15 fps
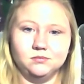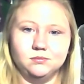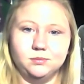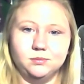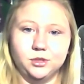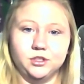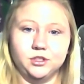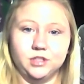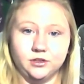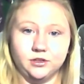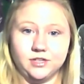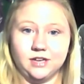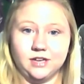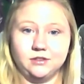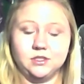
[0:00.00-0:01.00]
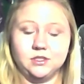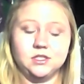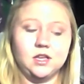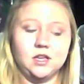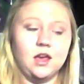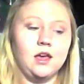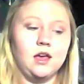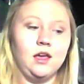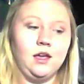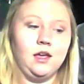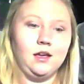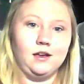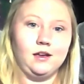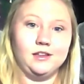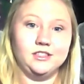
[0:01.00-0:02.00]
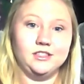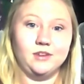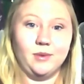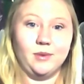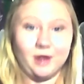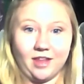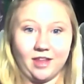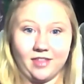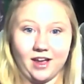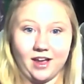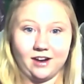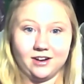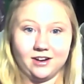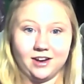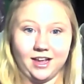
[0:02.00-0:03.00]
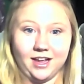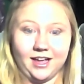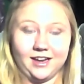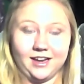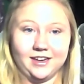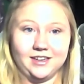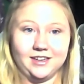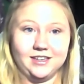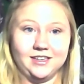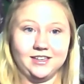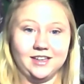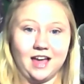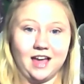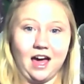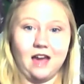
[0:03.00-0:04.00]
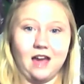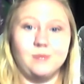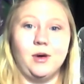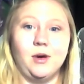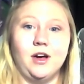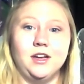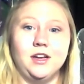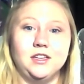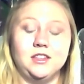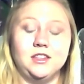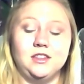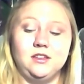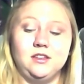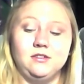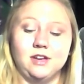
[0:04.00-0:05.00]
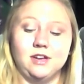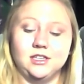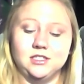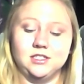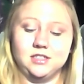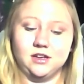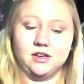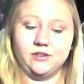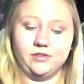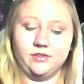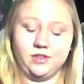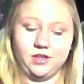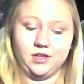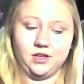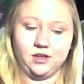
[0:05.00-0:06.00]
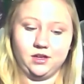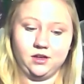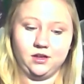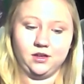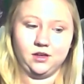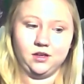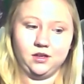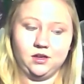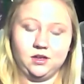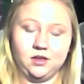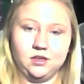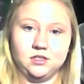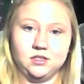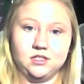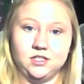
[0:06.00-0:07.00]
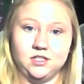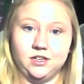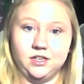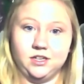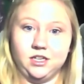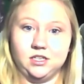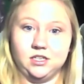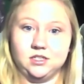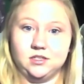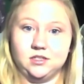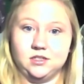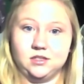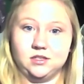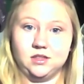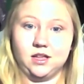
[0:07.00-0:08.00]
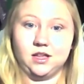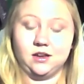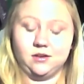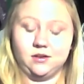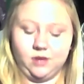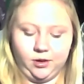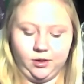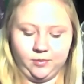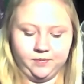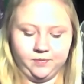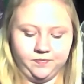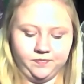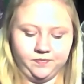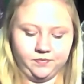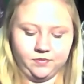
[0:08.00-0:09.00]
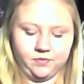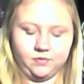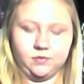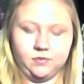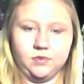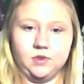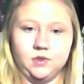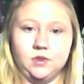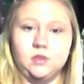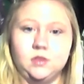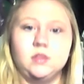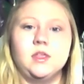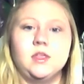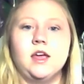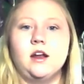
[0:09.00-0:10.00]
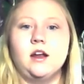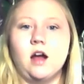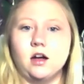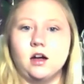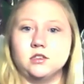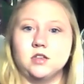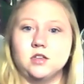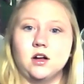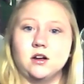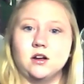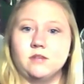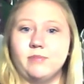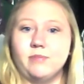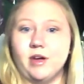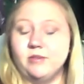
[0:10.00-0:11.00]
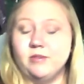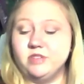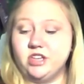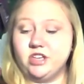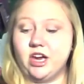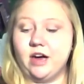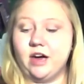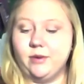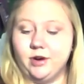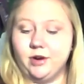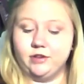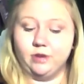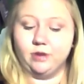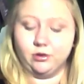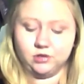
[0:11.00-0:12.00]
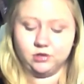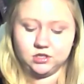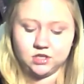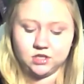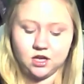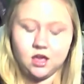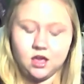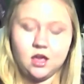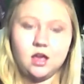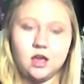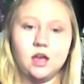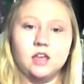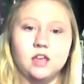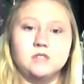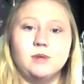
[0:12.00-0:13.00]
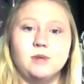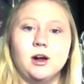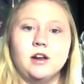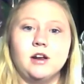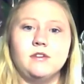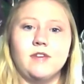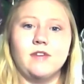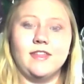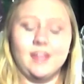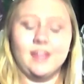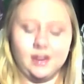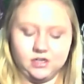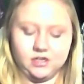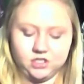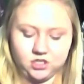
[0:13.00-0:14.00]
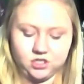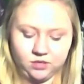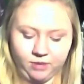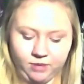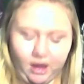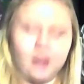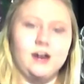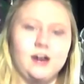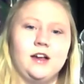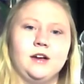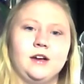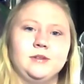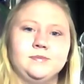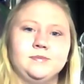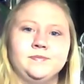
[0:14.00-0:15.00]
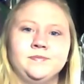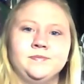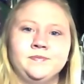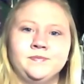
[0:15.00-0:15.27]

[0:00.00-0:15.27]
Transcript: book closeouts, and so I went on there and I bought the rest of the series that um, that Hawk Song by Amelia Atwater Rhodes is part of, and then she bought um,